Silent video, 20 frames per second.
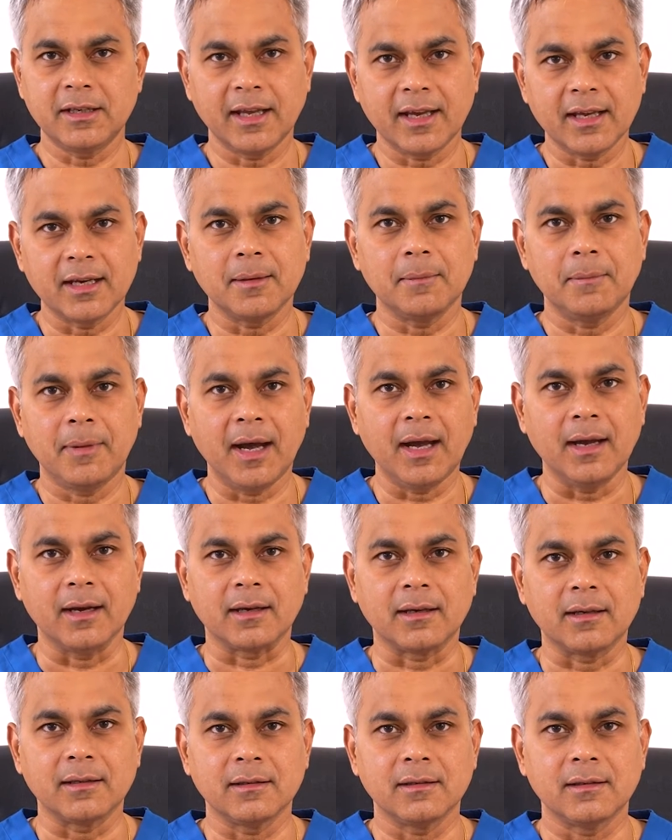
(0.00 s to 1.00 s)
taken
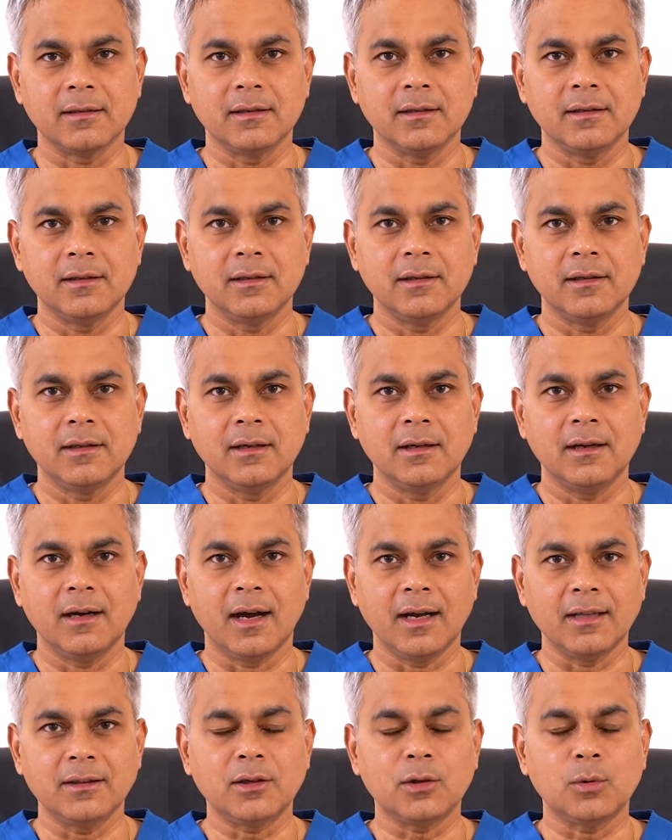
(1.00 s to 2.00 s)
aback.
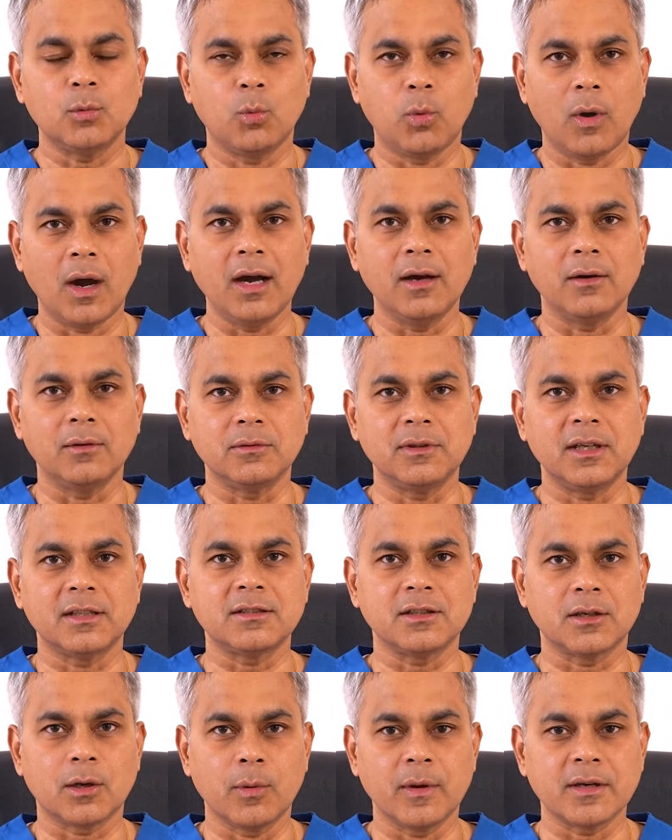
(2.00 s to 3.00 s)
I thought, wow,
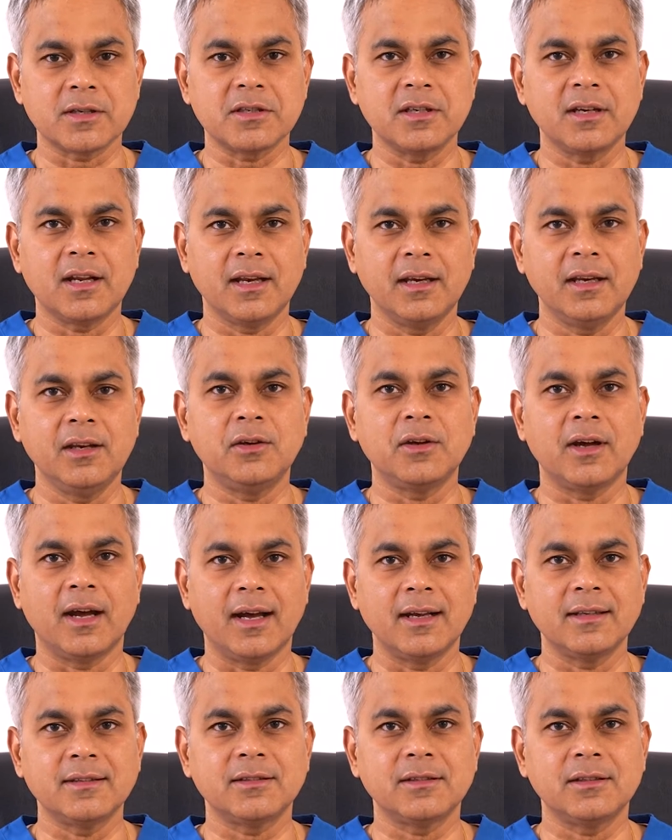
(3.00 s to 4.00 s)
that's a question I need to
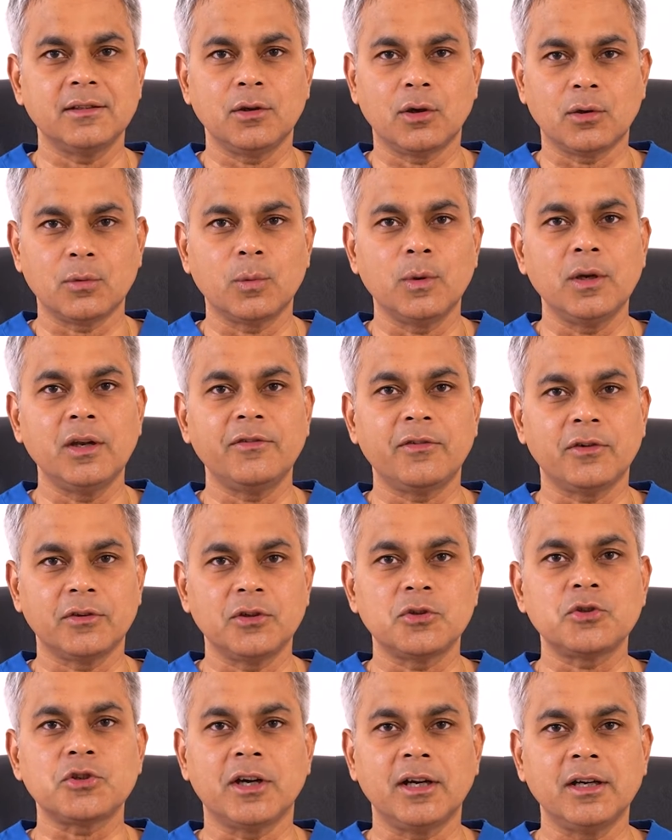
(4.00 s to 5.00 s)
answer not only for
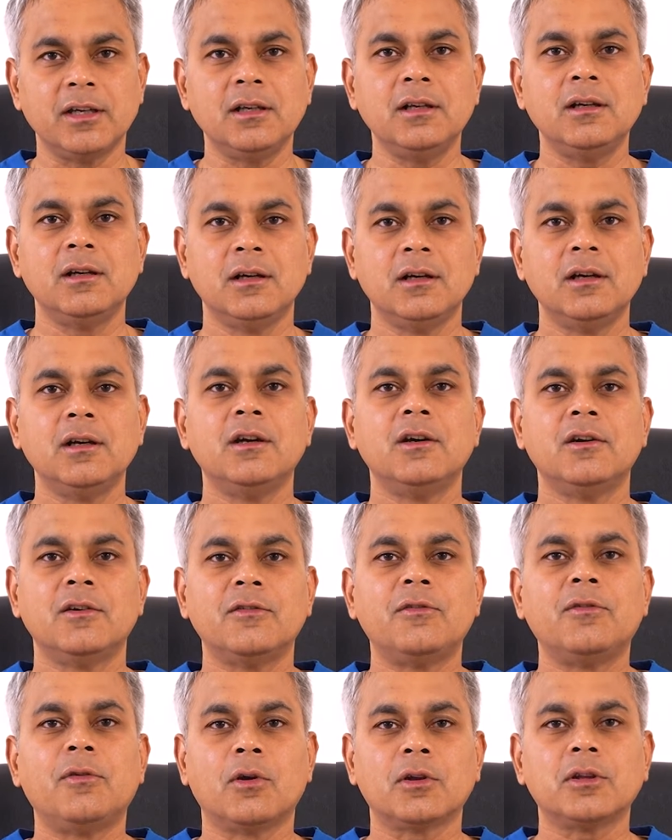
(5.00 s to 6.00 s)
the child,
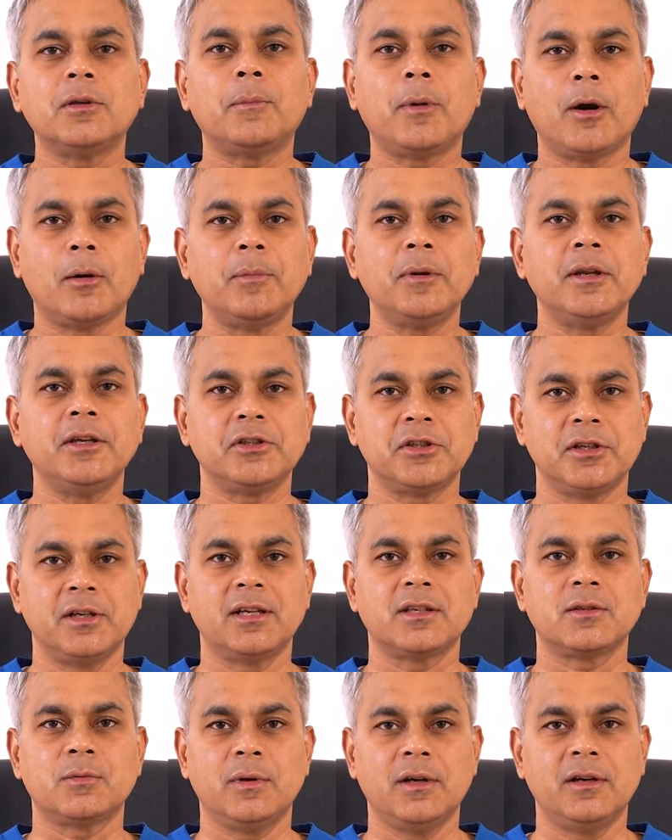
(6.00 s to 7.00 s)
for the population
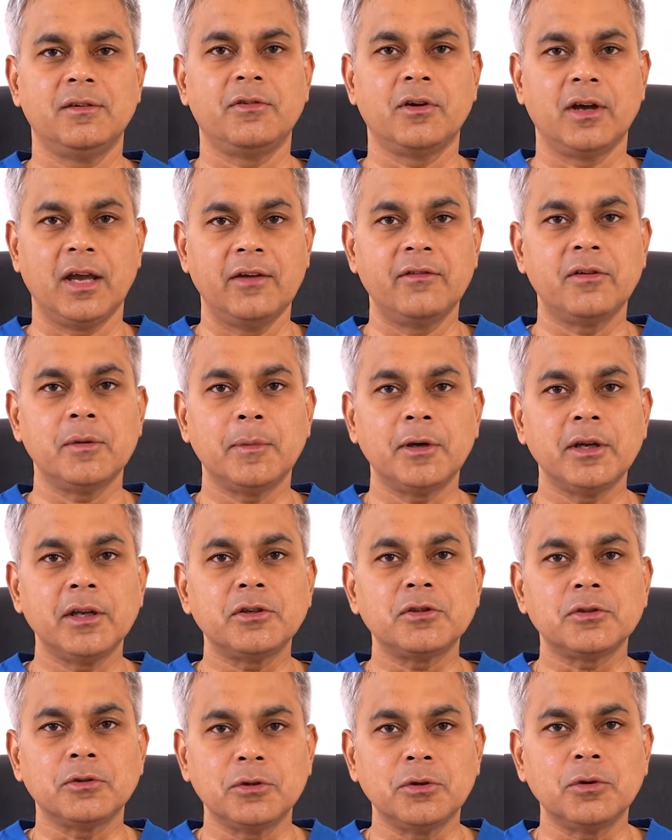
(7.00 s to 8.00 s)
as well, for everybody
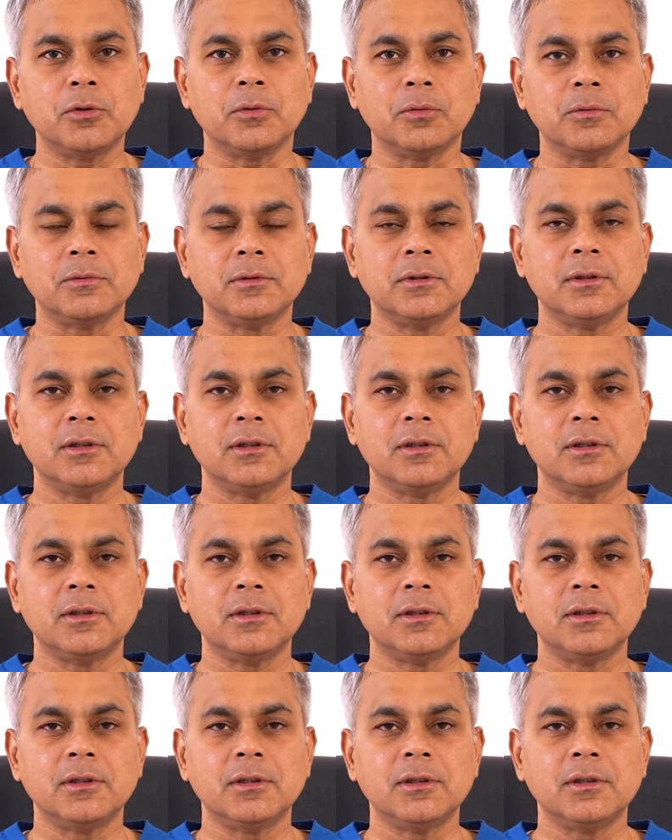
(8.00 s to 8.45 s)
should know.